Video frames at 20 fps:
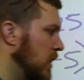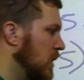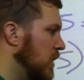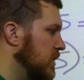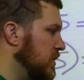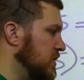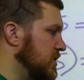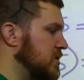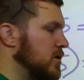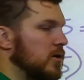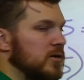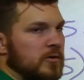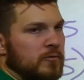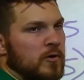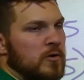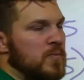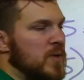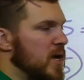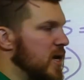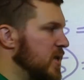this is called a
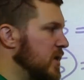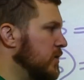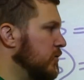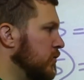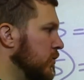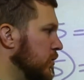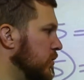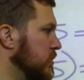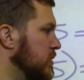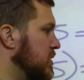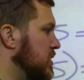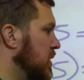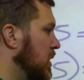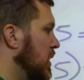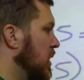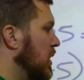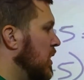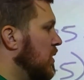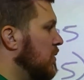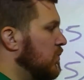repeated root.
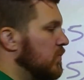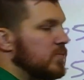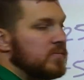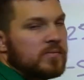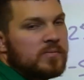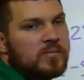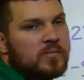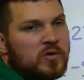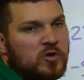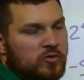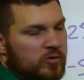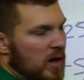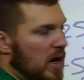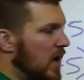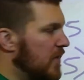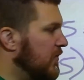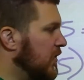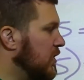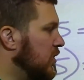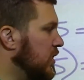
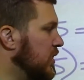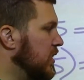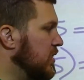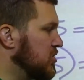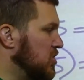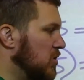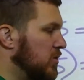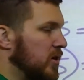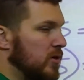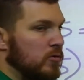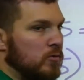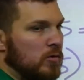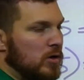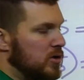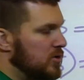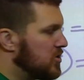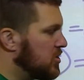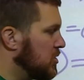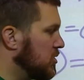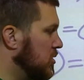Graphically, there's only
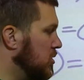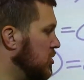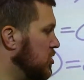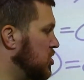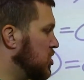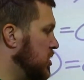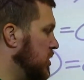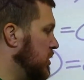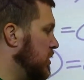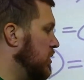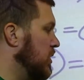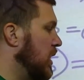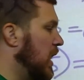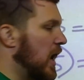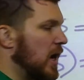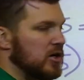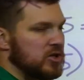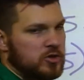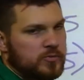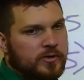one solution.
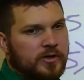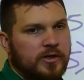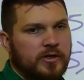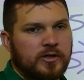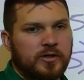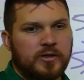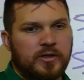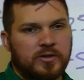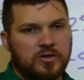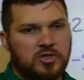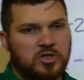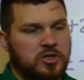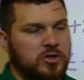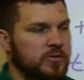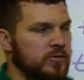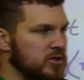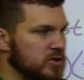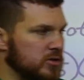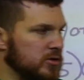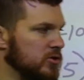Algebraically, there's two
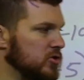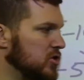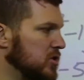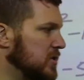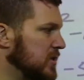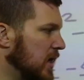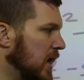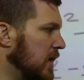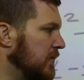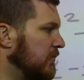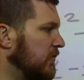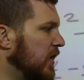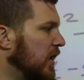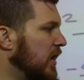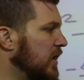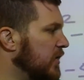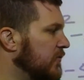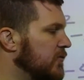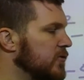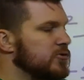solutions. I'm
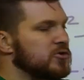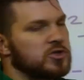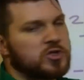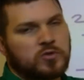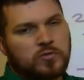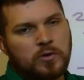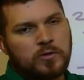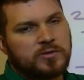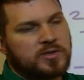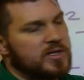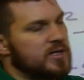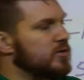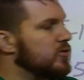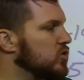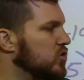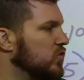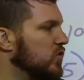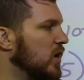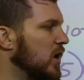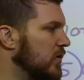fine if you just wrote t
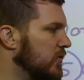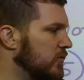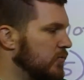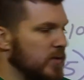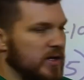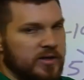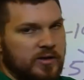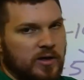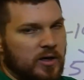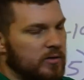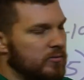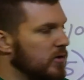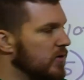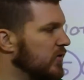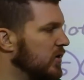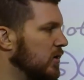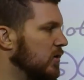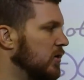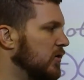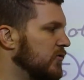equals 5 and be done with
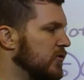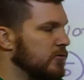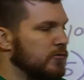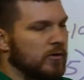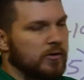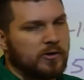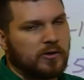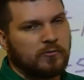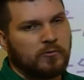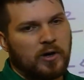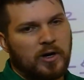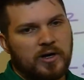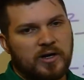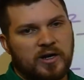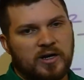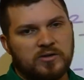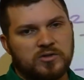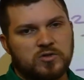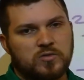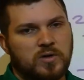it, or if you want to write it
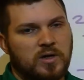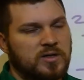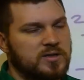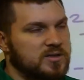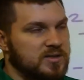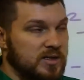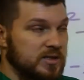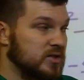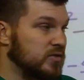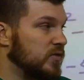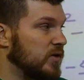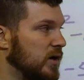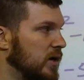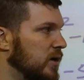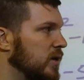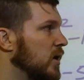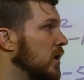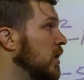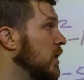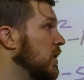out twice, that's fine.
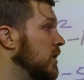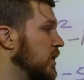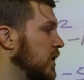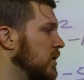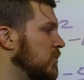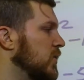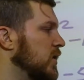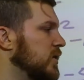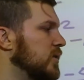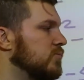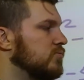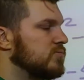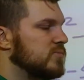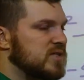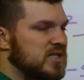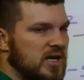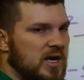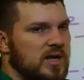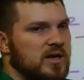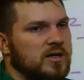Okay, but
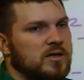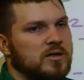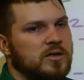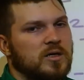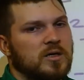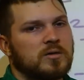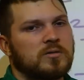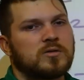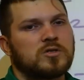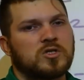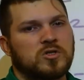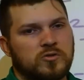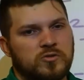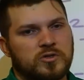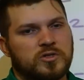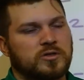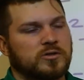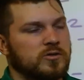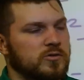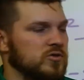technically, two
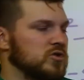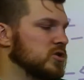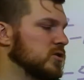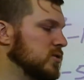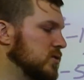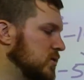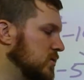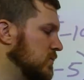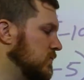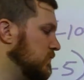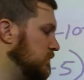solutions.